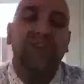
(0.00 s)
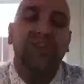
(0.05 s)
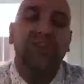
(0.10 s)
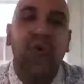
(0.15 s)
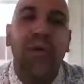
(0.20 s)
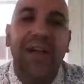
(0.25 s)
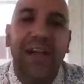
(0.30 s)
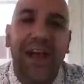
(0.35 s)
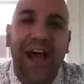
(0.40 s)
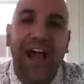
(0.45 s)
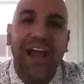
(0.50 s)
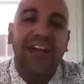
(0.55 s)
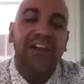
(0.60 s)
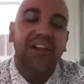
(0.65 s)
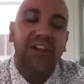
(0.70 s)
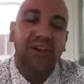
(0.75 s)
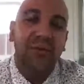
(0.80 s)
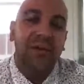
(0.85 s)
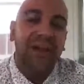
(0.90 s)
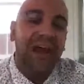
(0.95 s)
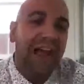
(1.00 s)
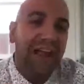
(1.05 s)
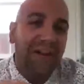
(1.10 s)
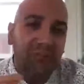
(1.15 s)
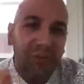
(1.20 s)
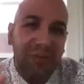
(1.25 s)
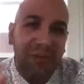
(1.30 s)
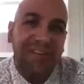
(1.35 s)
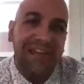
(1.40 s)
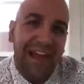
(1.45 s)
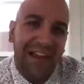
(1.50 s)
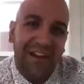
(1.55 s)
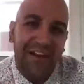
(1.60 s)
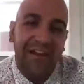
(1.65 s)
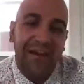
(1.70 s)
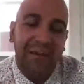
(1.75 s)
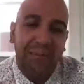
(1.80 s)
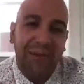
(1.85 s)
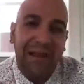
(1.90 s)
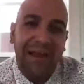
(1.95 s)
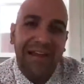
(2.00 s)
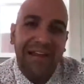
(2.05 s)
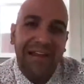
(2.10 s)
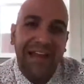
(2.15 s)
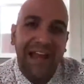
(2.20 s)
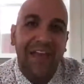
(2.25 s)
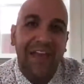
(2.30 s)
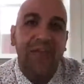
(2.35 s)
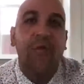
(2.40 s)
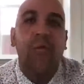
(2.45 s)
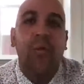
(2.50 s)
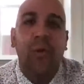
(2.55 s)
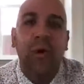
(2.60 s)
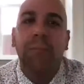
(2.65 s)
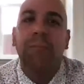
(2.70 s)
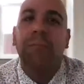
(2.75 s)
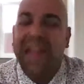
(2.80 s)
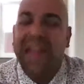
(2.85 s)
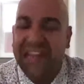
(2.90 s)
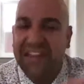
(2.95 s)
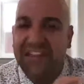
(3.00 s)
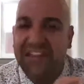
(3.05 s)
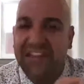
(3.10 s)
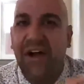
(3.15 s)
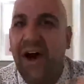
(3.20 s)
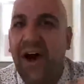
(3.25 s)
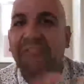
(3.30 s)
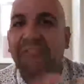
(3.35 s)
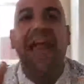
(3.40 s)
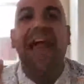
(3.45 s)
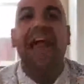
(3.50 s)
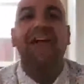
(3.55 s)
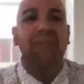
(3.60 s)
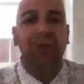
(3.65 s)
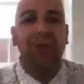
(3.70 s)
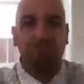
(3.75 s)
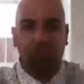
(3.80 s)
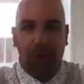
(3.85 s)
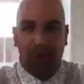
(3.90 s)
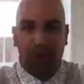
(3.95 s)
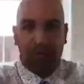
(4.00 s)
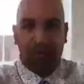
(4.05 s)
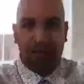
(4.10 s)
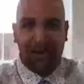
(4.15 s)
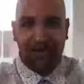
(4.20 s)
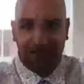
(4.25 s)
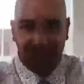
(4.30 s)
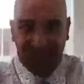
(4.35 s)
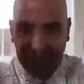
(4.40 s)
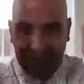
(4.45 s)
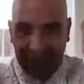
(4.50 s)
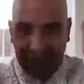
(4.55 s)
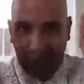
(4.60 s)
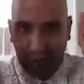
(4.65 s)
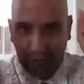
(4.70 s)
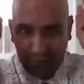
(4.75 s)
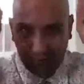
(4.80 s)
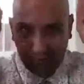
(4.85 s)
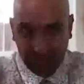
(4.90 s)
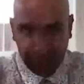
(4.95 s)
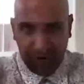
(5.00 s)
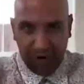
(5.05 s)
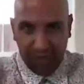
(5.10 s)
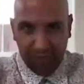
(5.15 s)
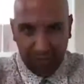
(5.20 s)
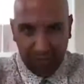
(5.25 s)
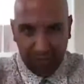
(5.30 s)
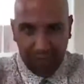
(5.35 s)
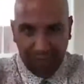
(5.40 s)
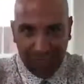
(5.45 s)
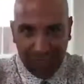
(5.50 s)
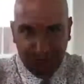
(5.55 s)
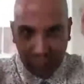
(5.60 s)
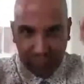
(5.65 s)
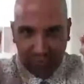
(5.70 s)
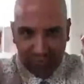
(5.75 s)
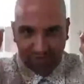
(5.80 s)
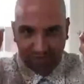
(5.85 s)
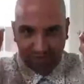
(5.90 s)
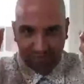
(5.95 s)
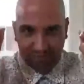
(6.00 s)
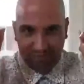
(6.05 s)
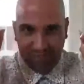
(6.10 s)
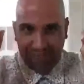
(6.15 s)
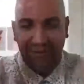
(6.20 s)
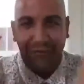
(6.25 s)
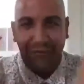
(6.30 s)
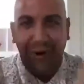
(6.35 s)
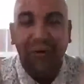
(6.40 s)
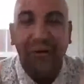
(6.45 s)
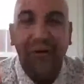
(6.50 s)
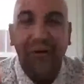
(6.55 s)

You and I, if we sat on a plane together, would piss off everyone in the front row as well as the back row.